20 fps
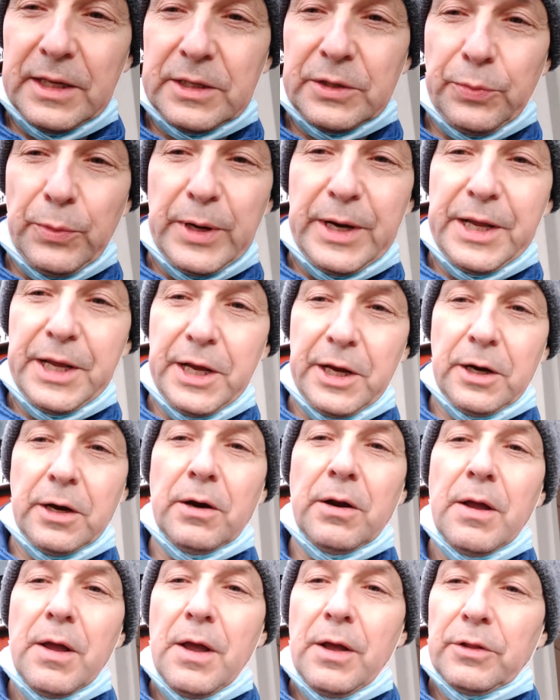this one
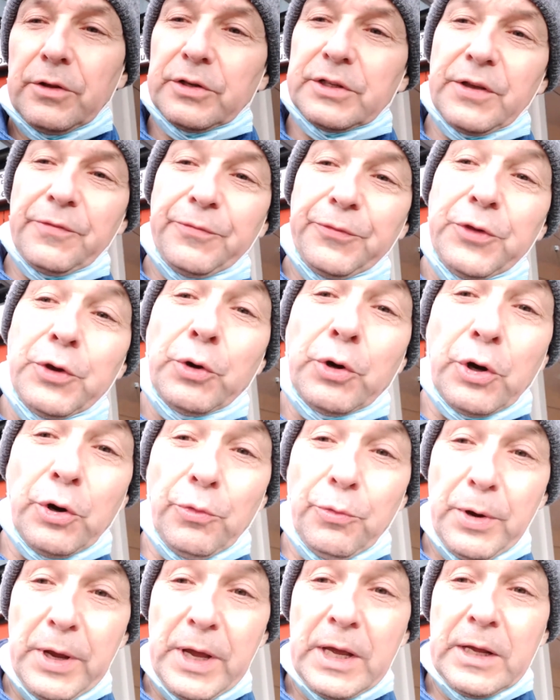here. There's a few
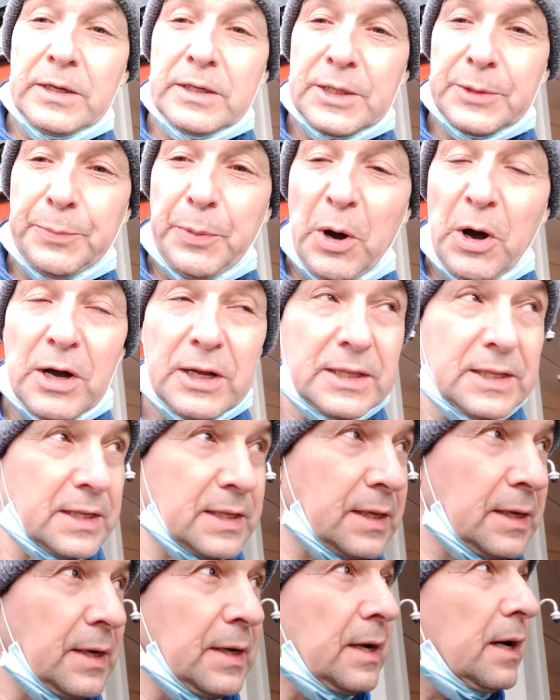Korean
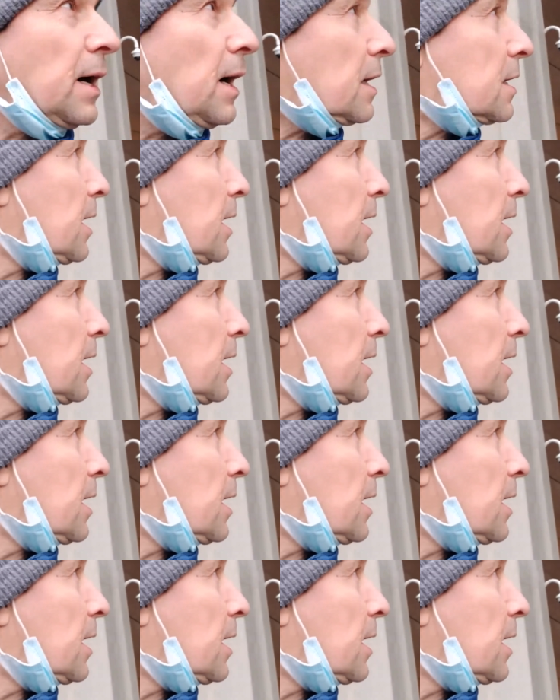spots, a